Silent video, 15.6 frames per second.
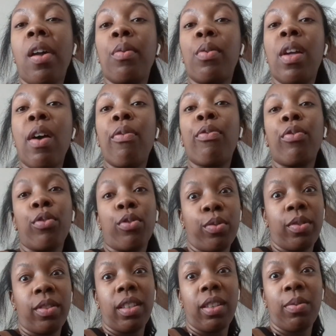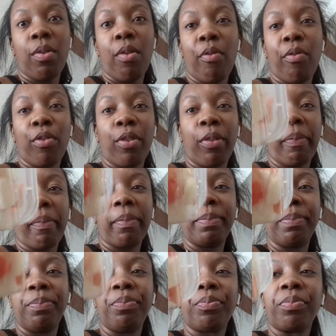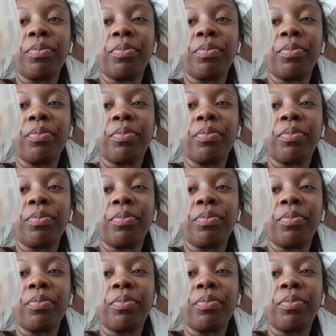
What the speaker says: We have fruit, so you've got fruit.